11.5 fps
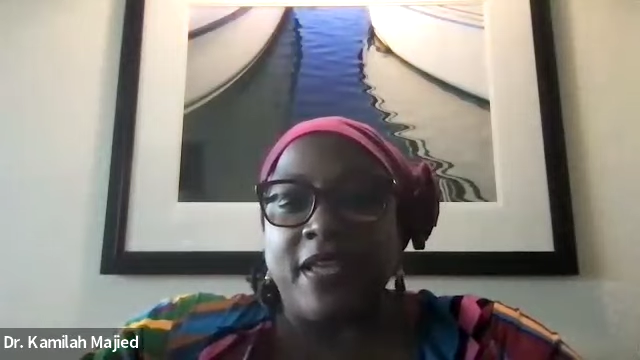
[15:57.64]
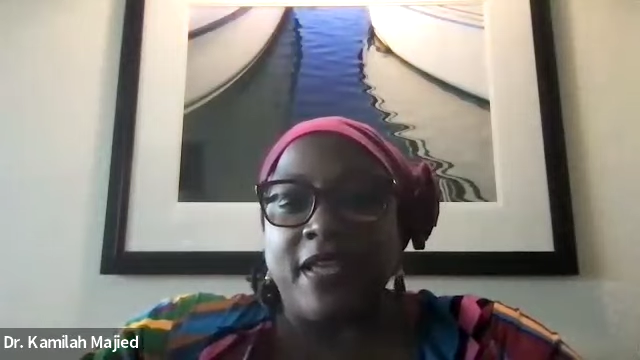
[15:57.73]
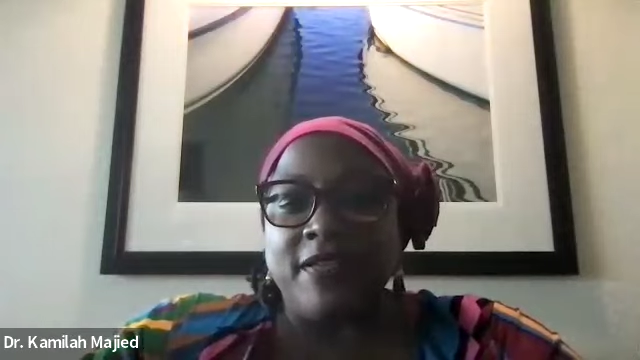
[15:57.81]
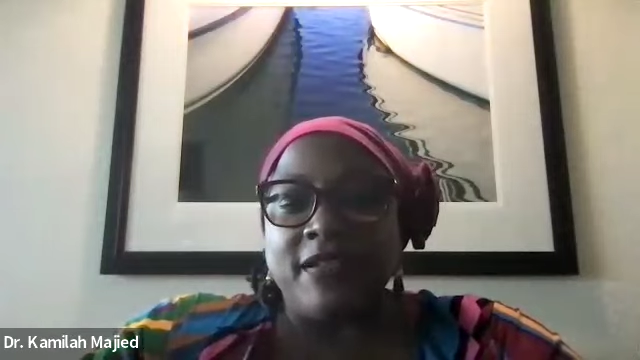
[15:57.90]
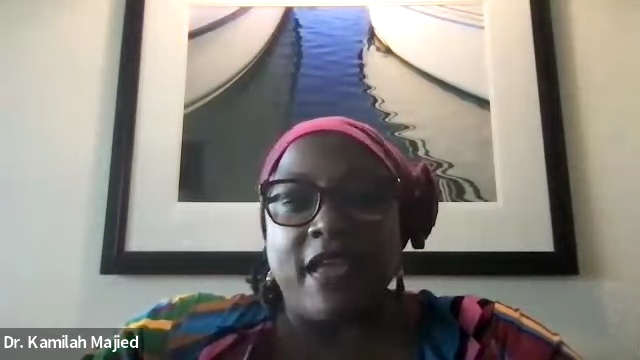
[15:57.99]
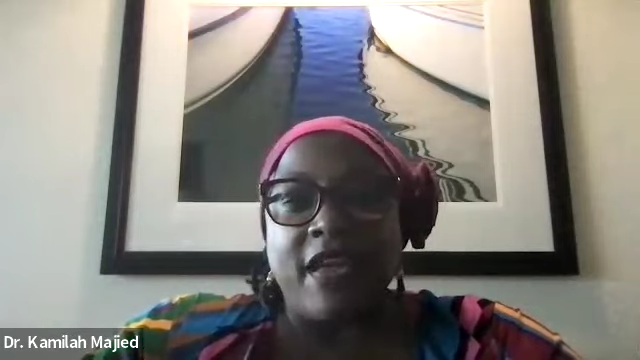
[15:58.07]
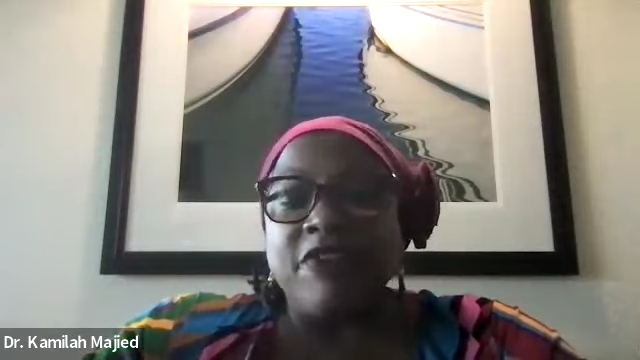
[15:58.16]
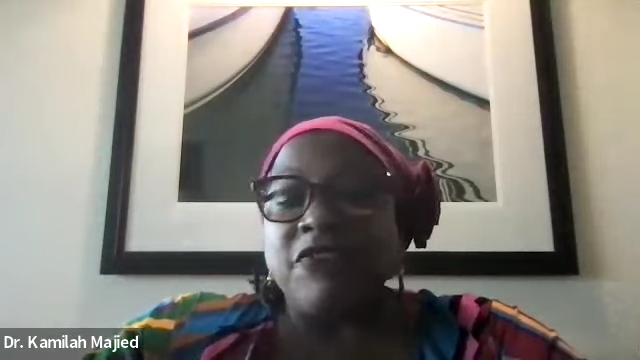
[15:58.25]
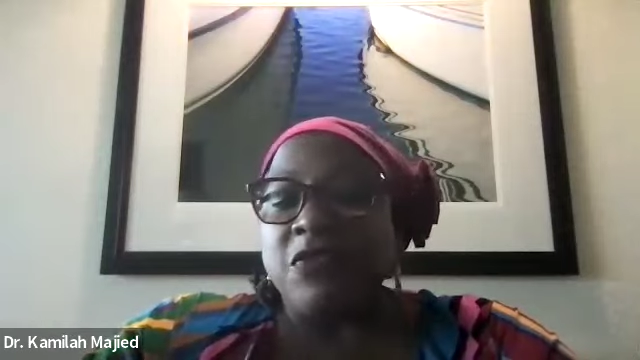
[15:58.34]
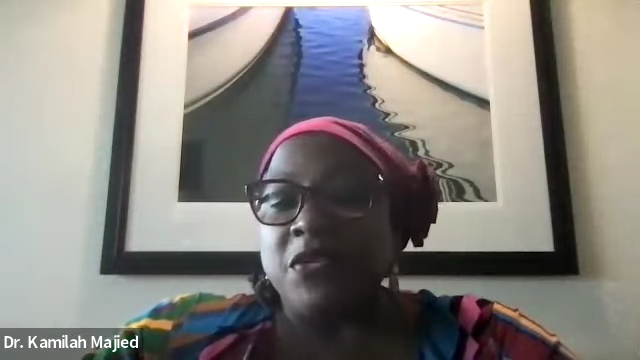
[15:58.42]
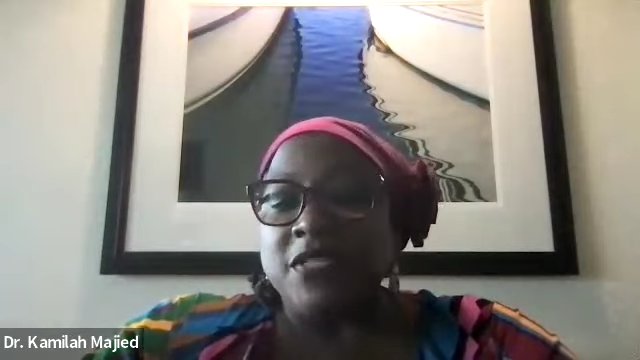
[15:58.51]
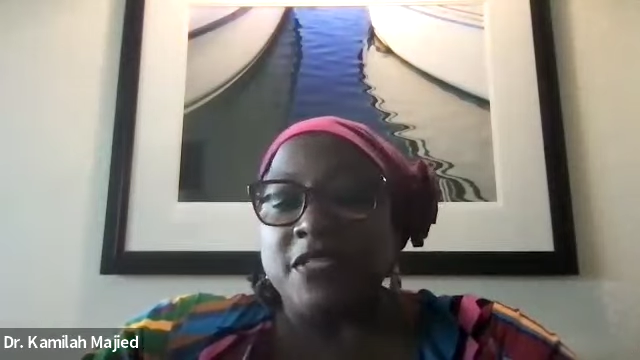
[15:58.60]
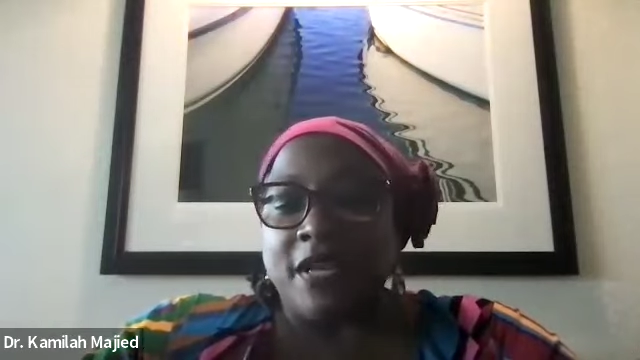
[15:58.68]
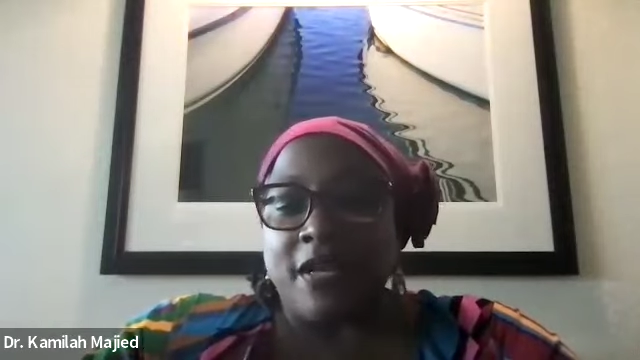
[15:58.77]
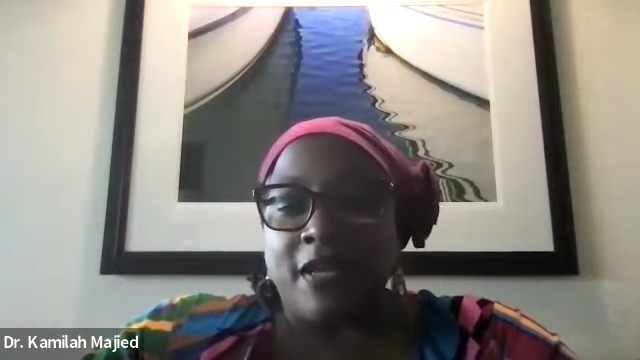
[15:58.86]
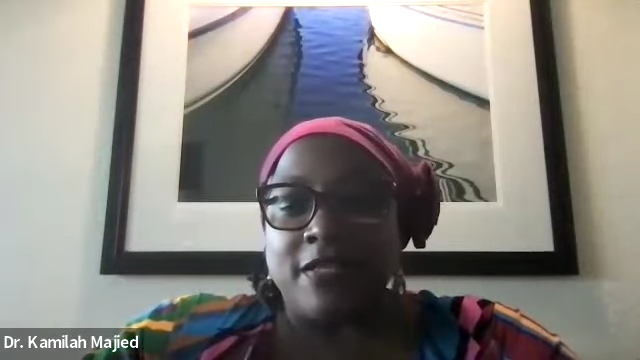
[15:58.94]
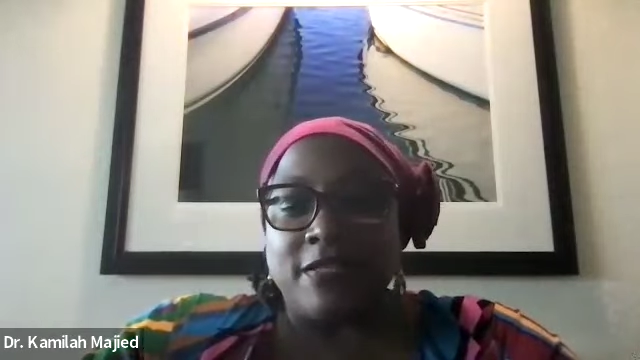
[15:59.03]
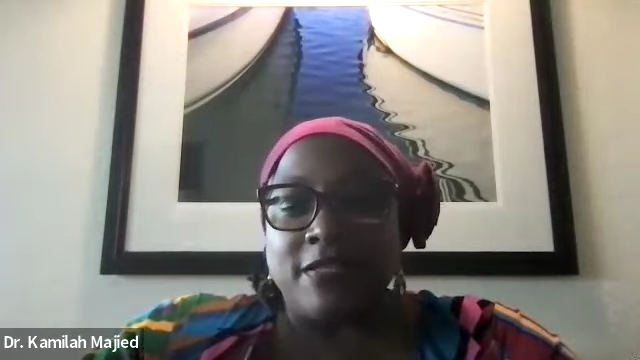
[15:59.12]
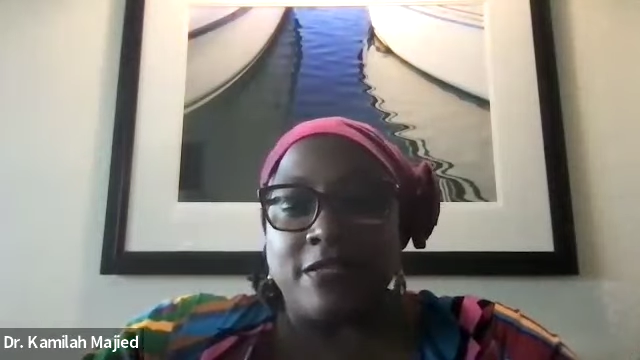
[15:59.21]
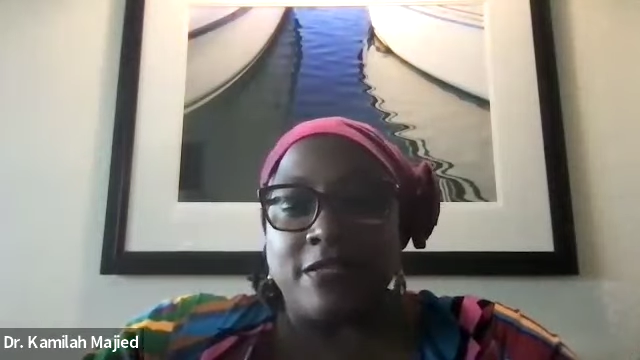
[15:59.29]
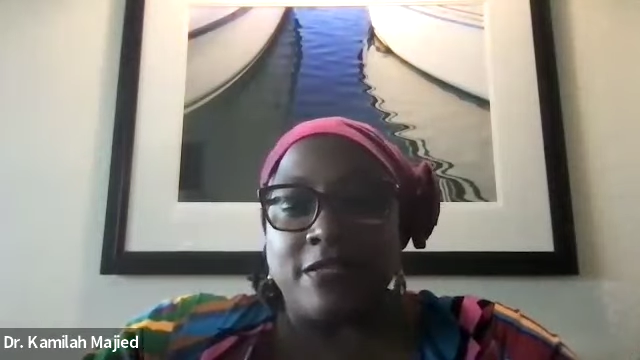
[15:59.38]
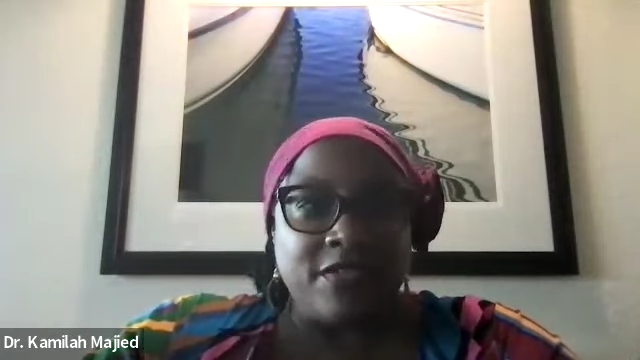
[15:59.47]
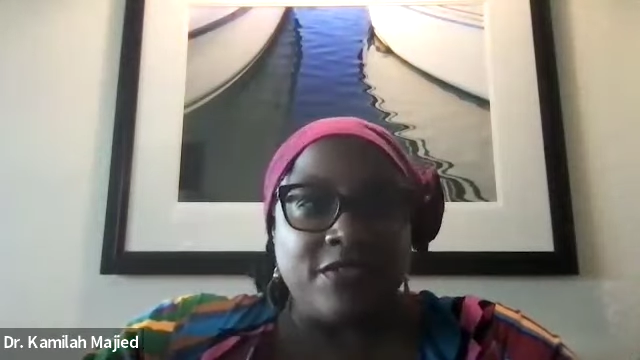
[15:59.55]
And everyone's eyes, the
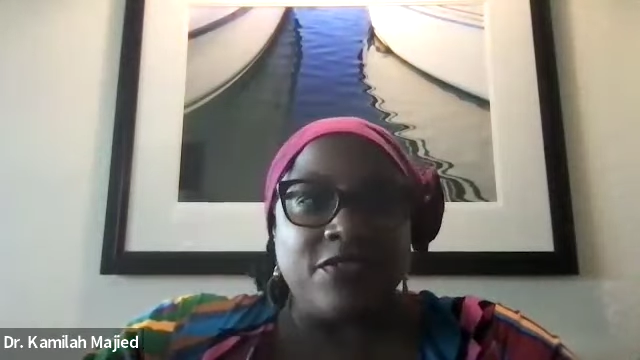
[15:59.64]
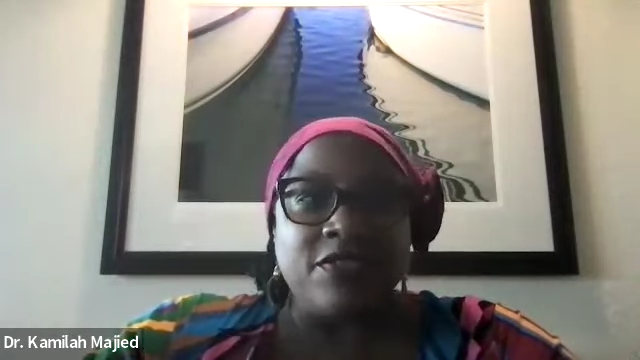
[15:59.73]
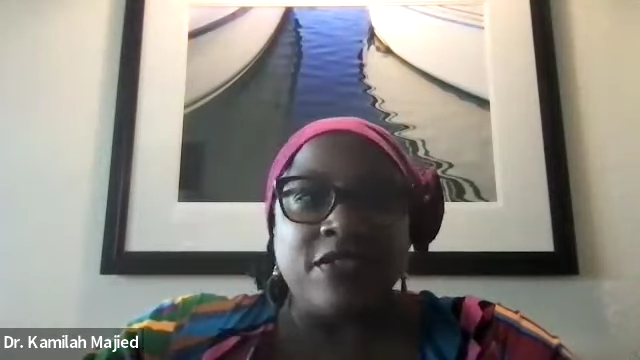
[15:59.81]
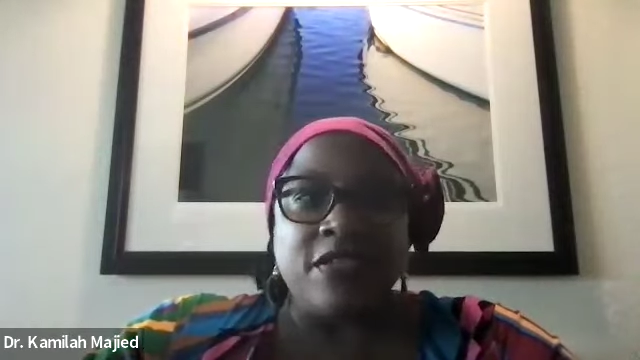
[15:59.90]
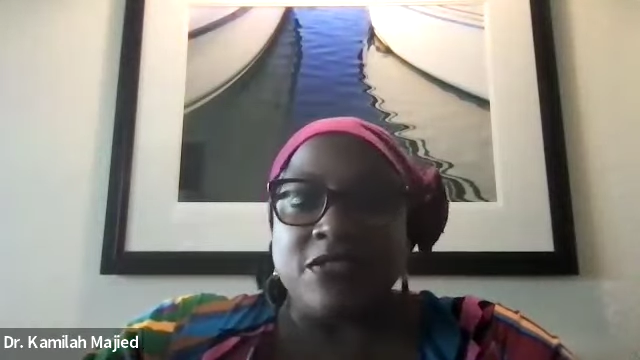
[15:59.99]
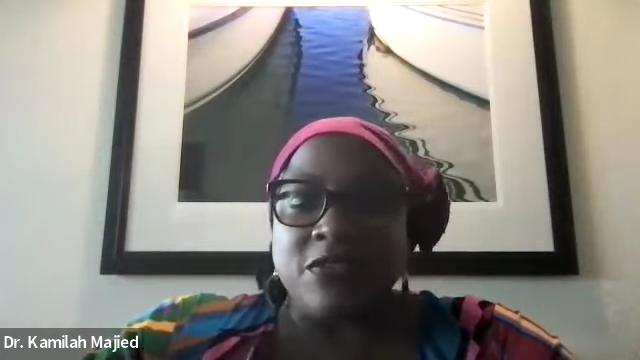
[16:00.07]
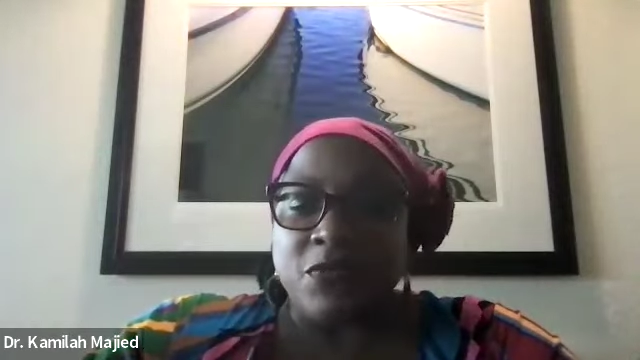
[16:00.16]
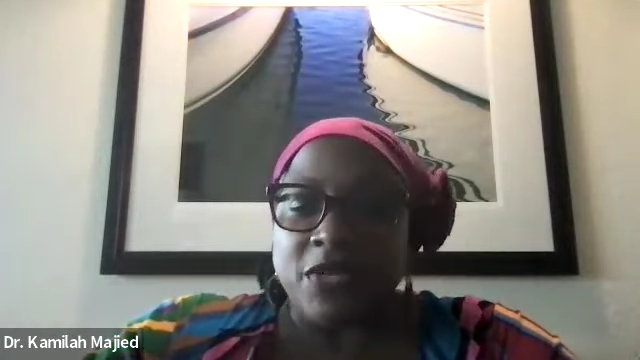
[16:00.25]
Black teacher's eyes,